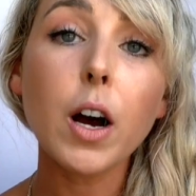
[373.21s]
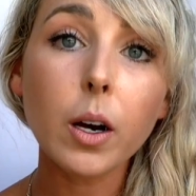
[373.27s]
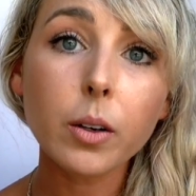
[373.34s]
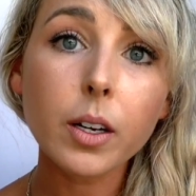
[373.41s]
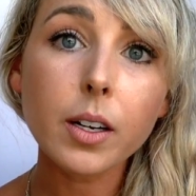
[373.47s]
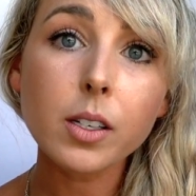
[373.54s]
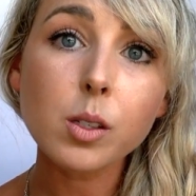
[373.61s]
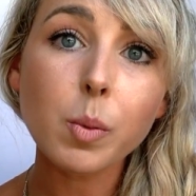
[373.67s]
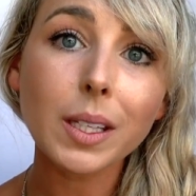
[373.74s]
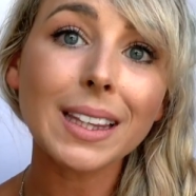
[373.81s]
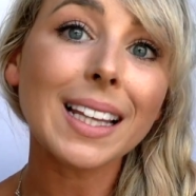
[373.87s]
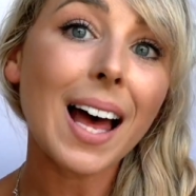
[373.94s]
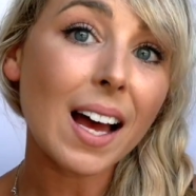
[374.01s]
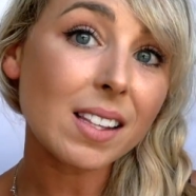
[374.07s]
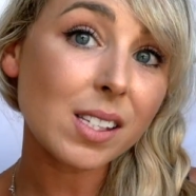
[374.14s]
Photos with
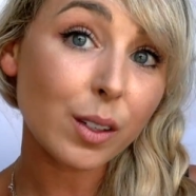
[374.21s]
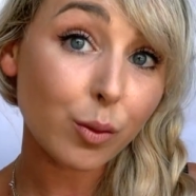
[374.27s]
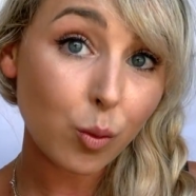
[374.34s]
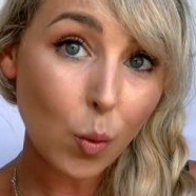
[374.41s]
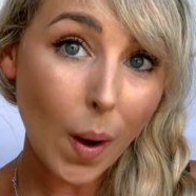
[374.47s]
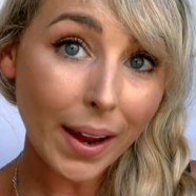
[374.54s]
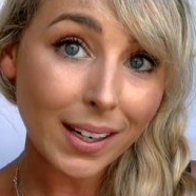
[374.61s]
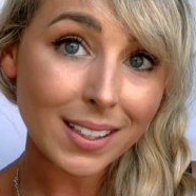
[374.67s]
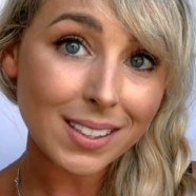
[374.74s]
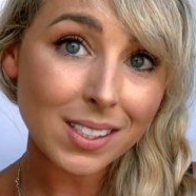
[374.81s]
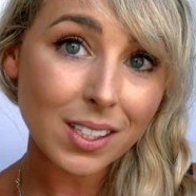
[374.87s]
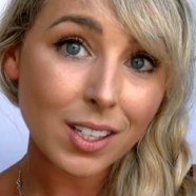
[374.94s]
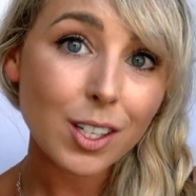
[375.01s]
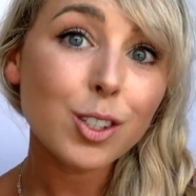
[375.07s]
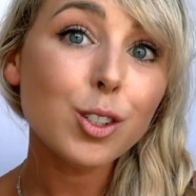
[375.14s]
lots of
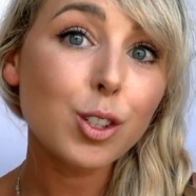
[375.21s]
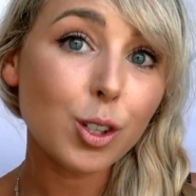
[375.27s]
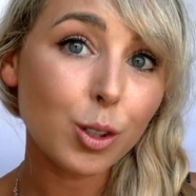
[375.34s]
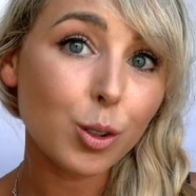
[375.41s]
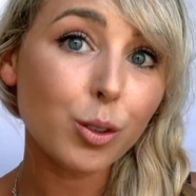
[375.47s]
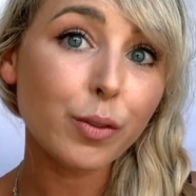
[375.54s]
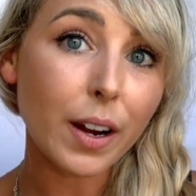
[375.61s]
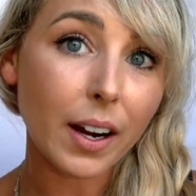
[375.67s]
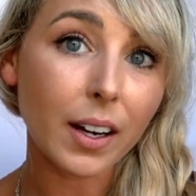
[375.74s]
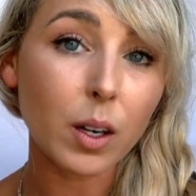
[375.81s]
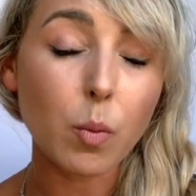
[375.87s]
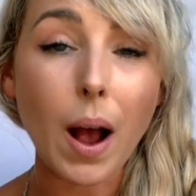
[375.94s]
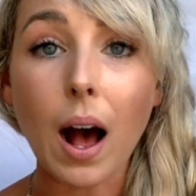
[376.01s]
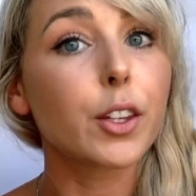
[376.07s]
white do very well.